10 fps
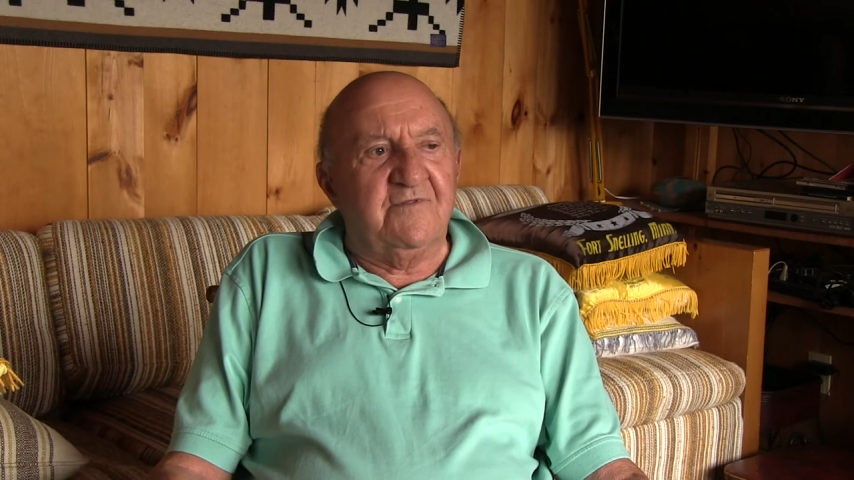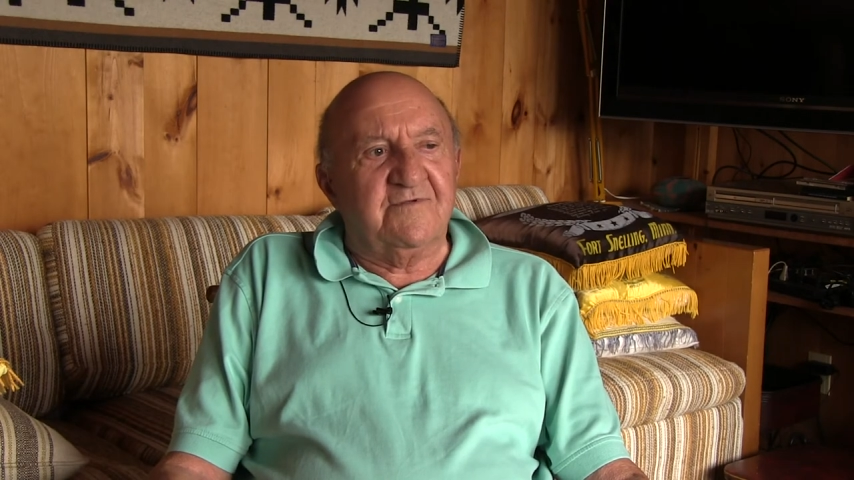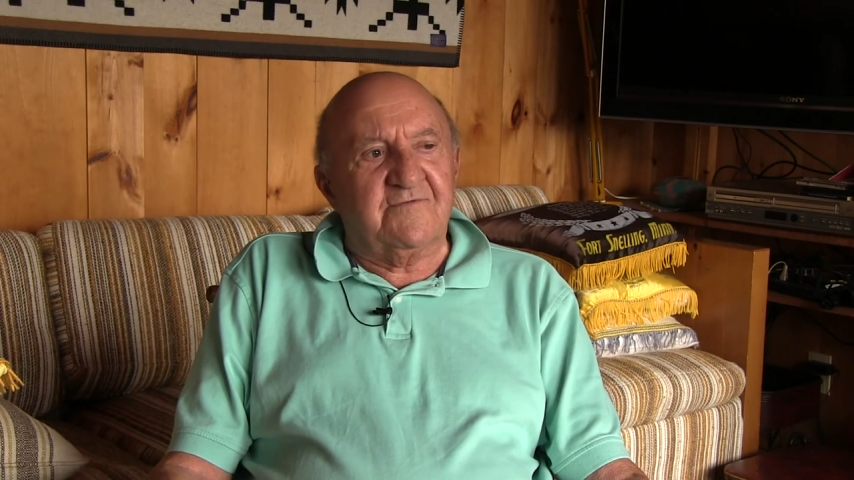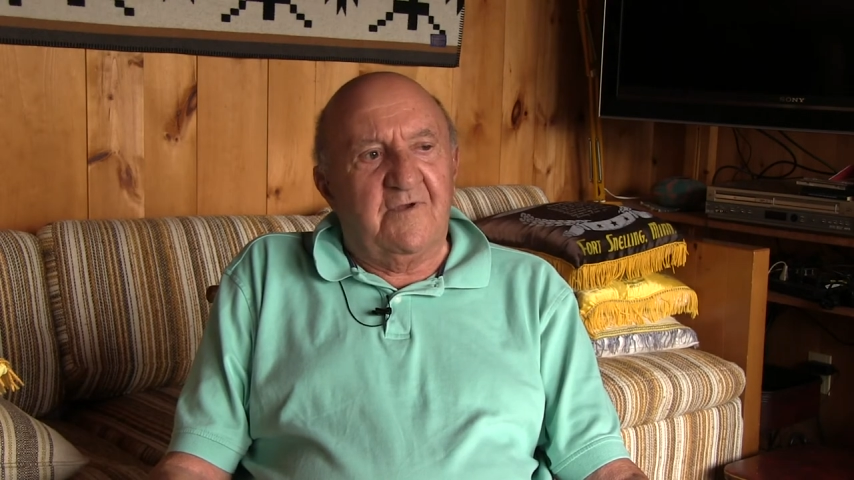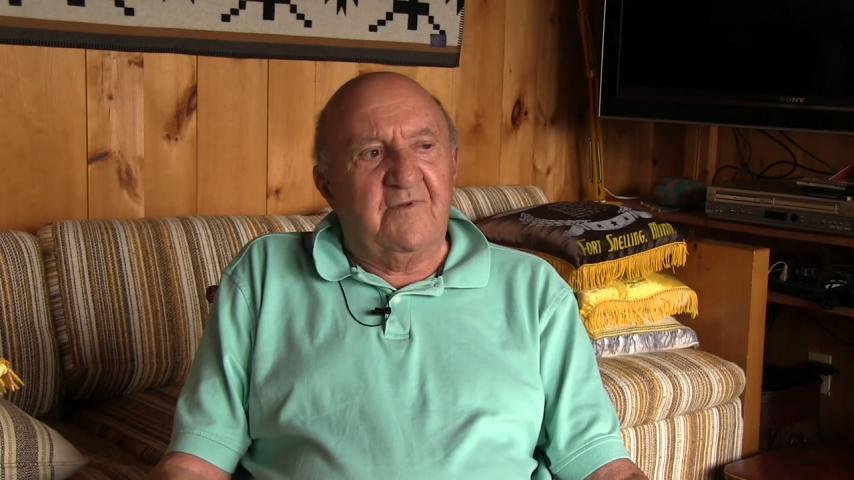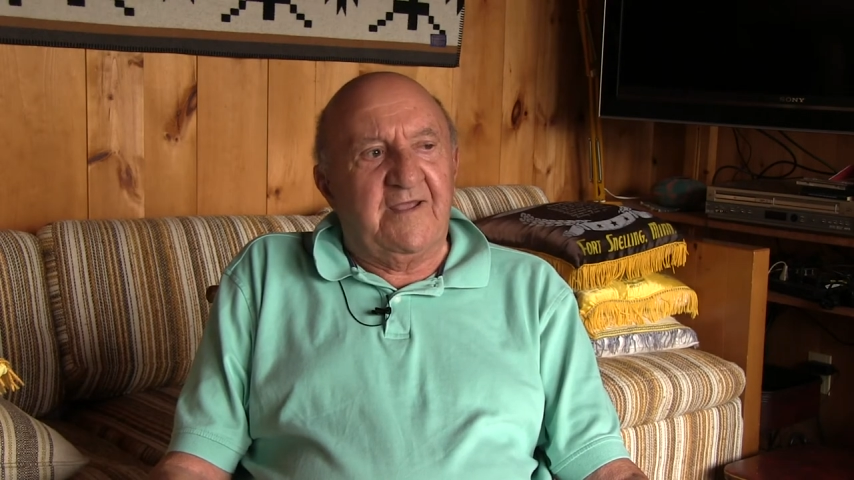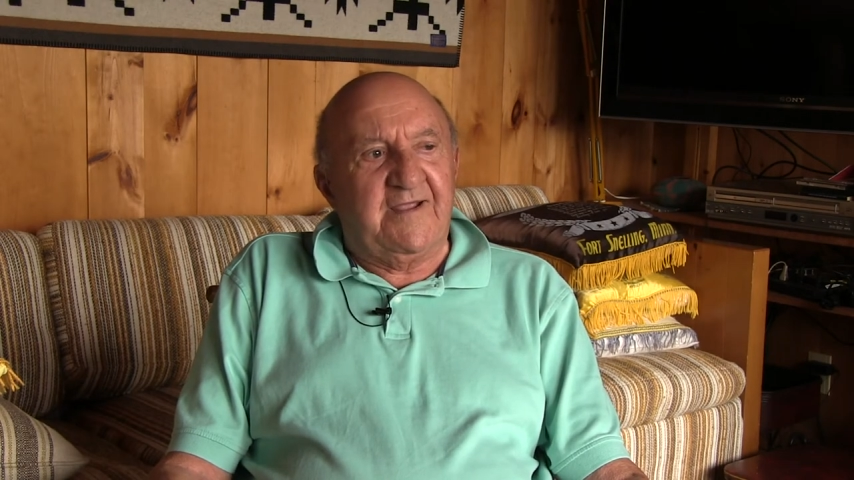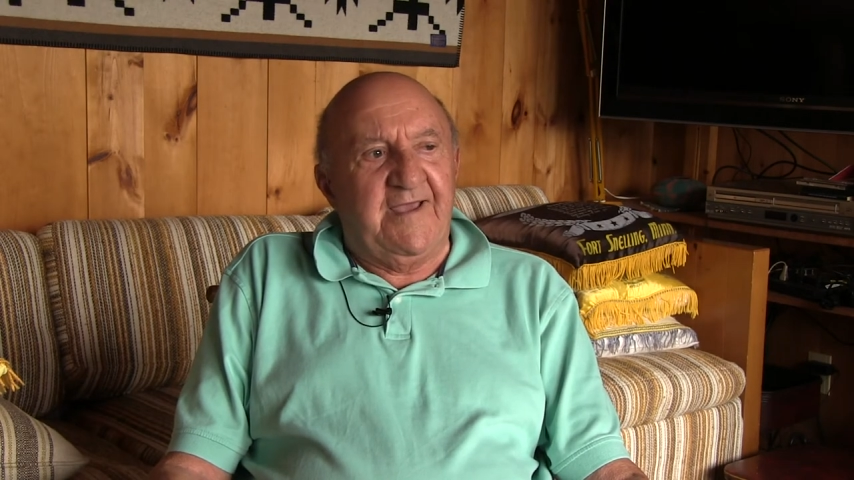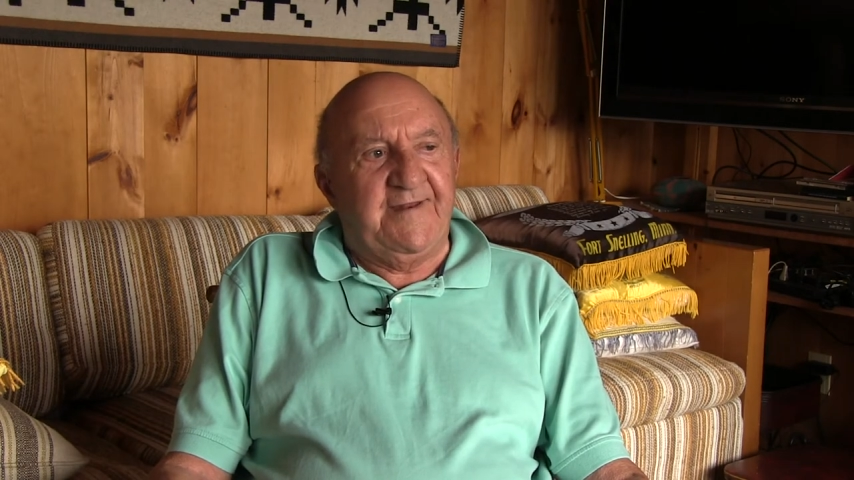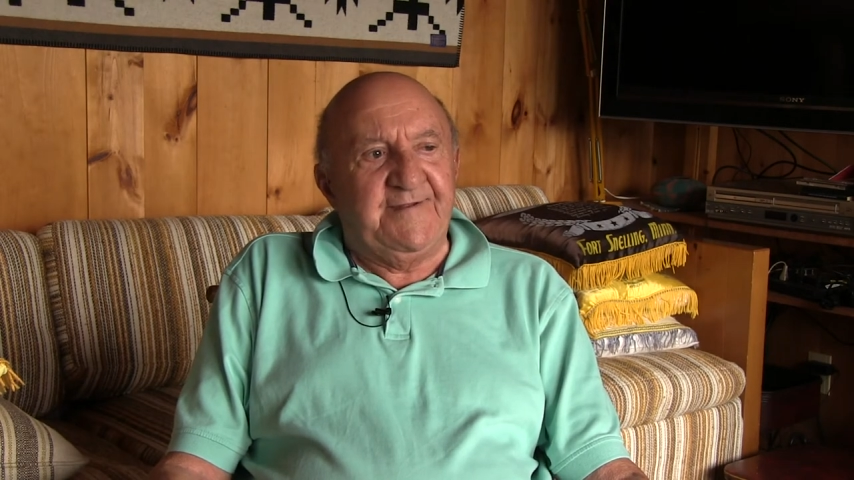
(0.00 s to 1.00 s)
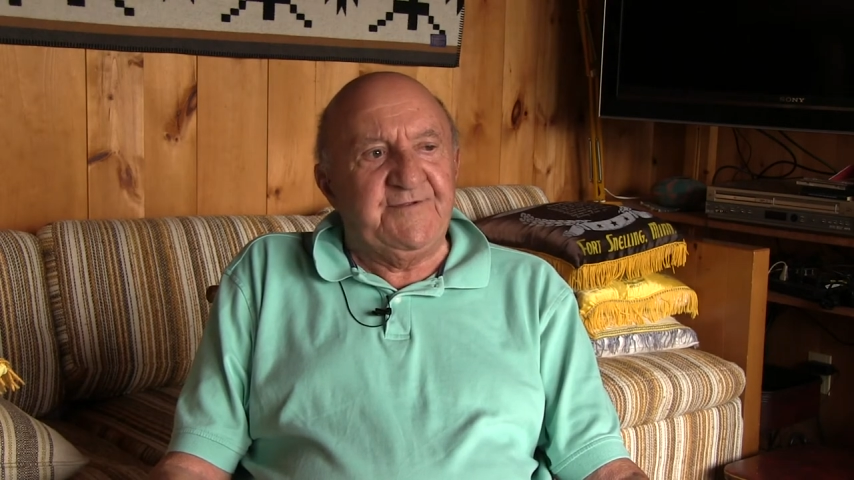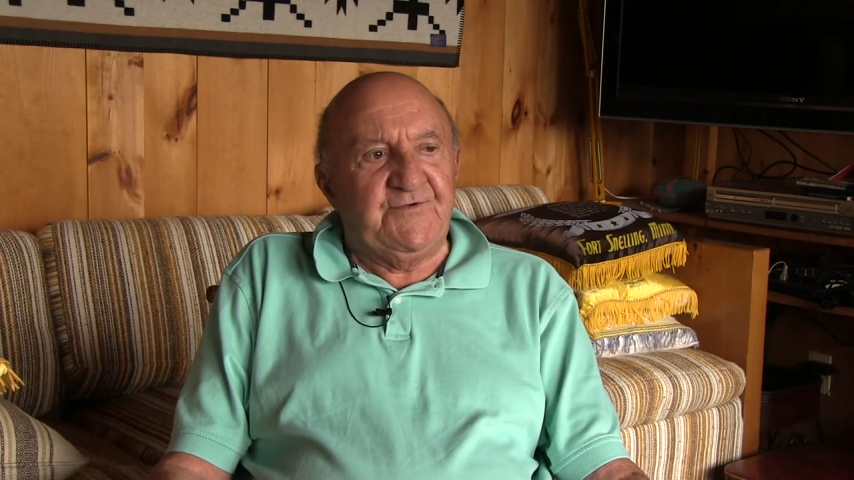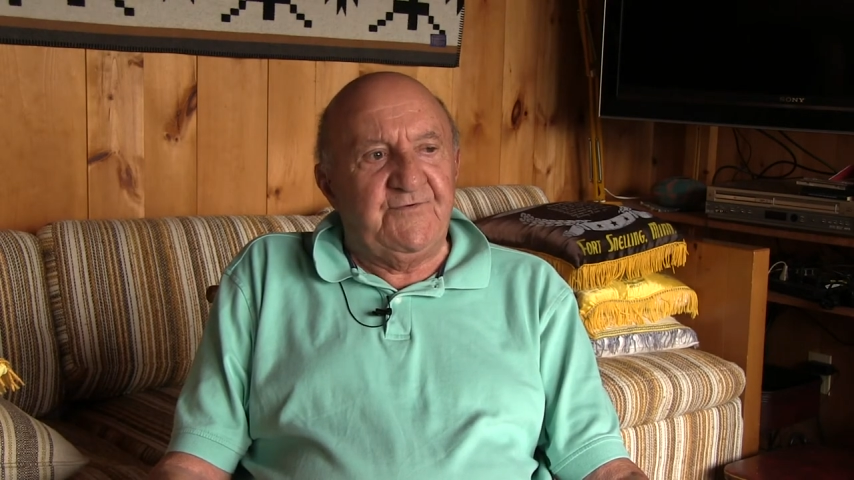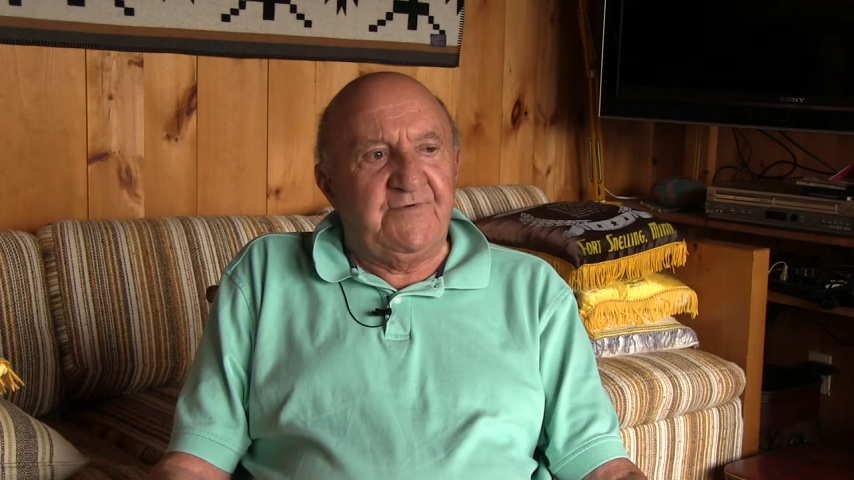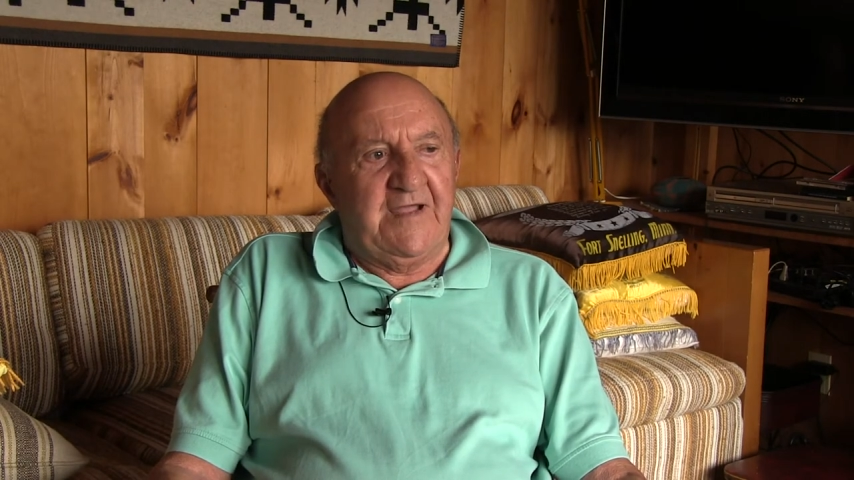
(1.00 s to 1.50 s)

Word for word: and the trouble I got into